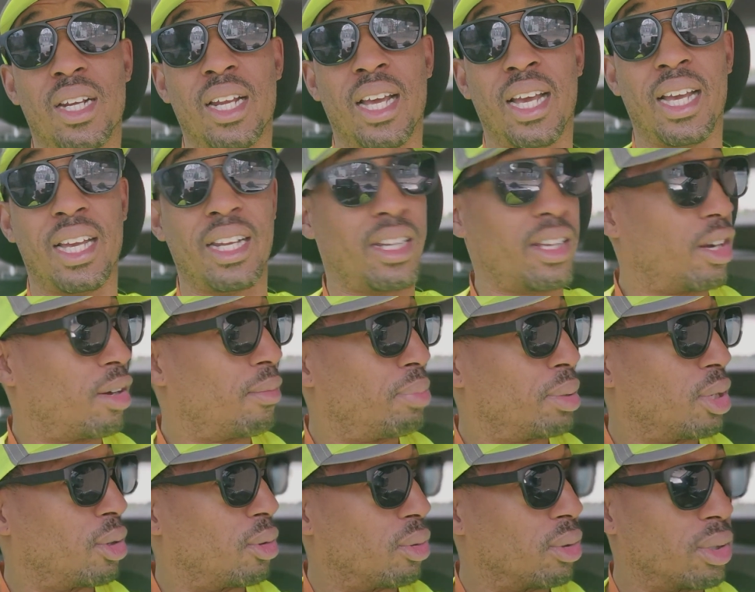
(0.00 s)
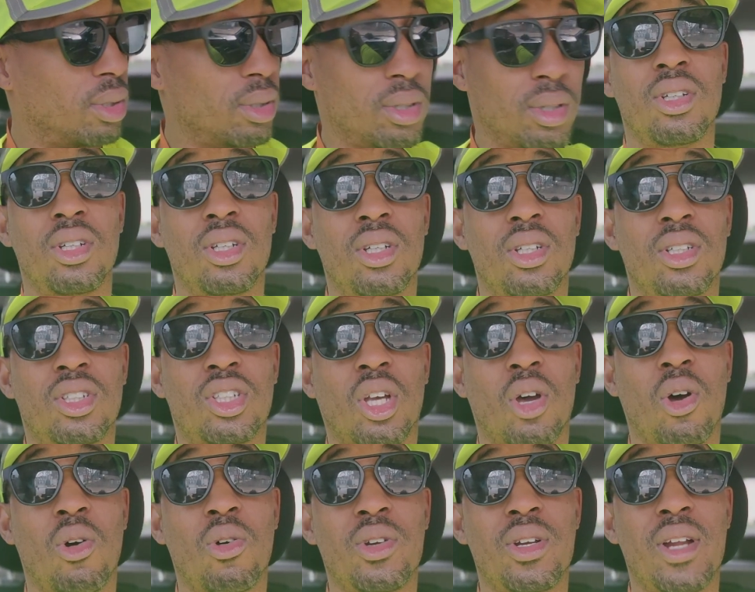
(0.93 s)
a handheld blower.
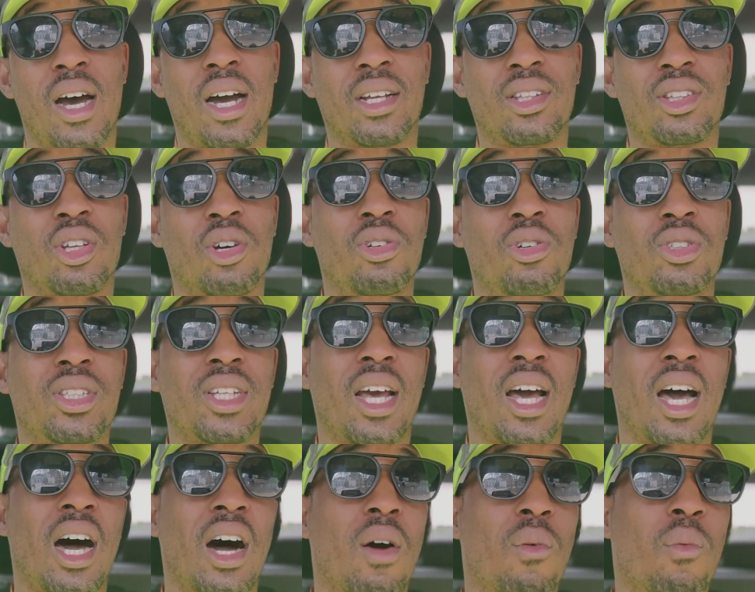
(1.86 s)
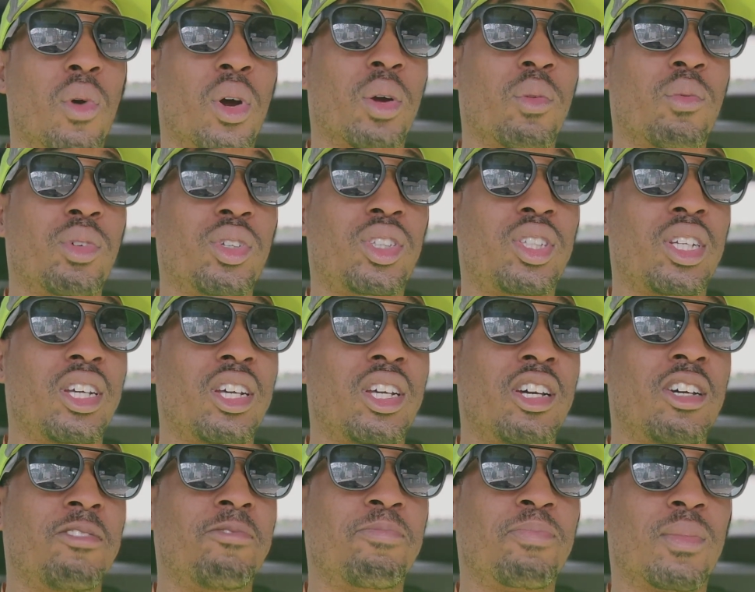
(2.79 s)
So knocked those out, worked with
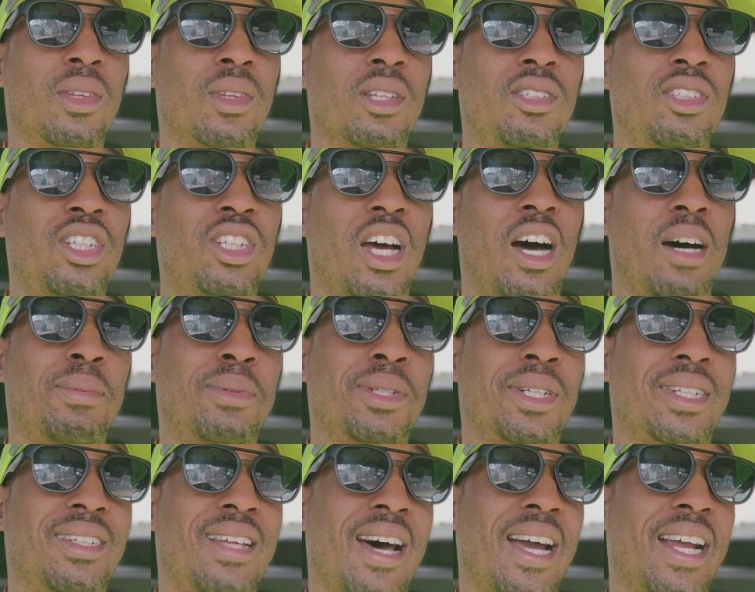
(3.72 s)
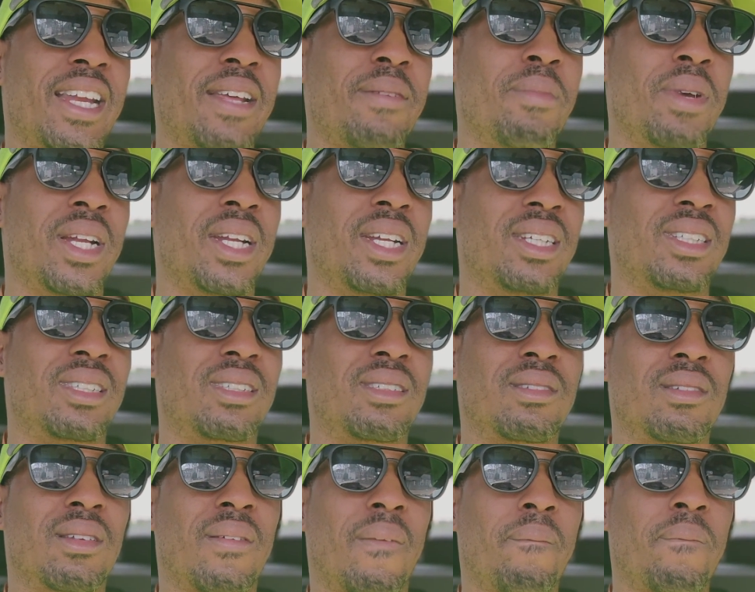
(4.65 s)
him. The job took 90 minutes
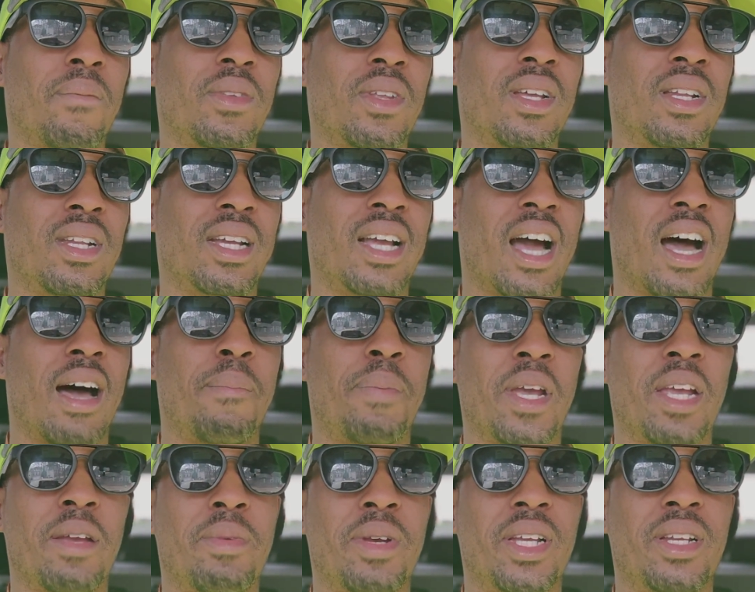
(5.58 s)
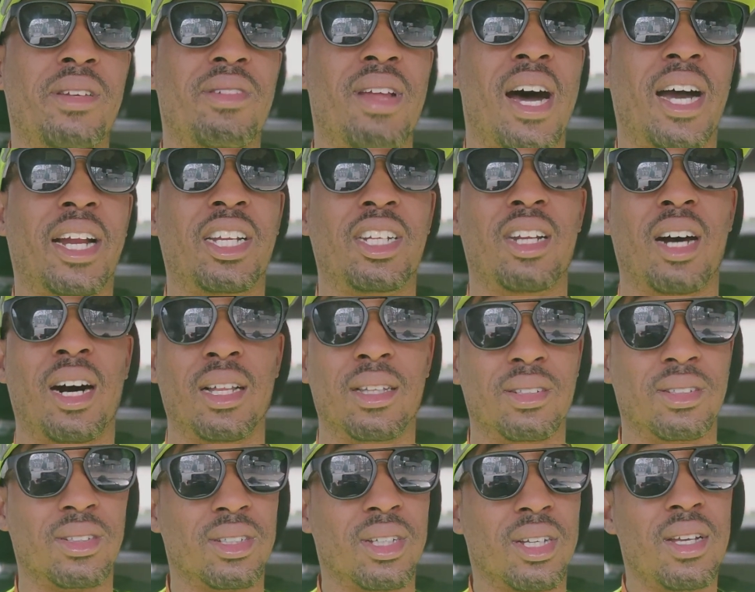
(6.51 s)
and the guy paid me
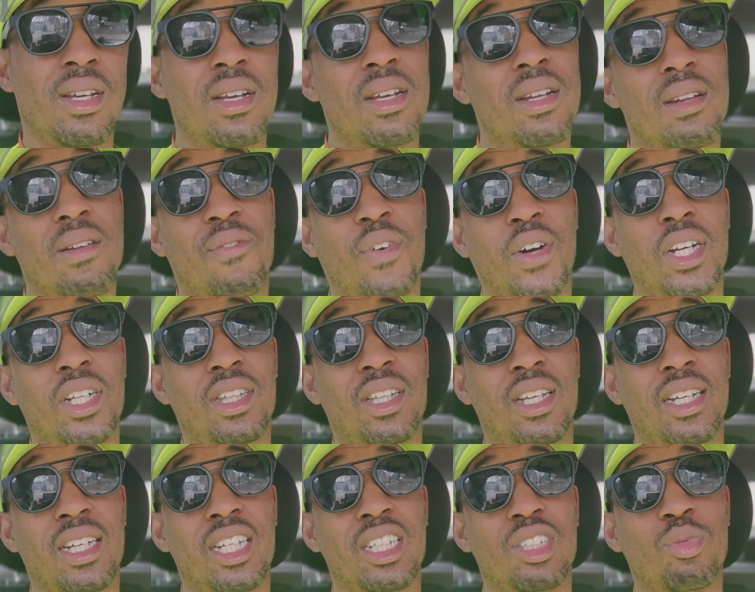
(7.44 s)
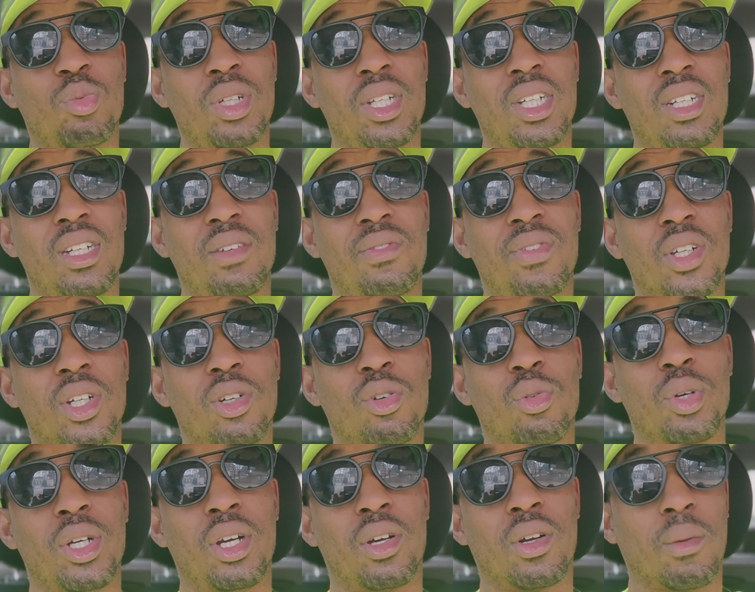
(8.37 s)
$90. The funny thing is, we didn't even
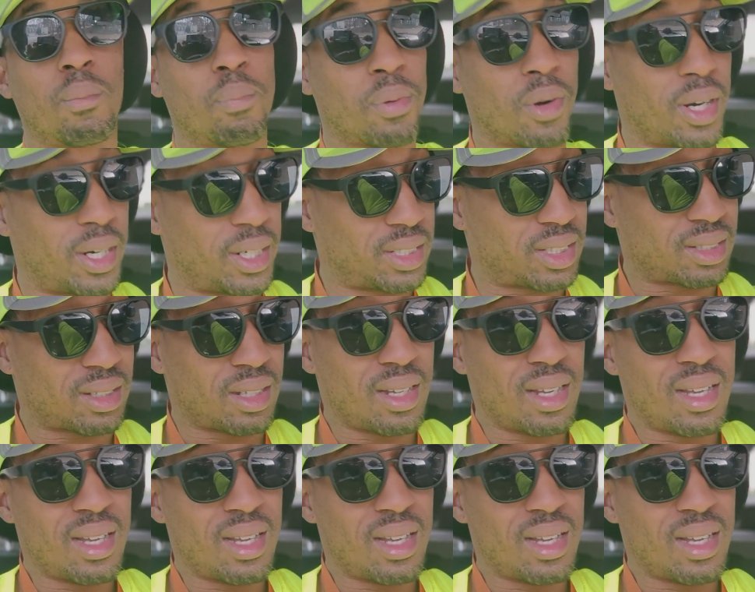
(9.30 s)
agree on a price.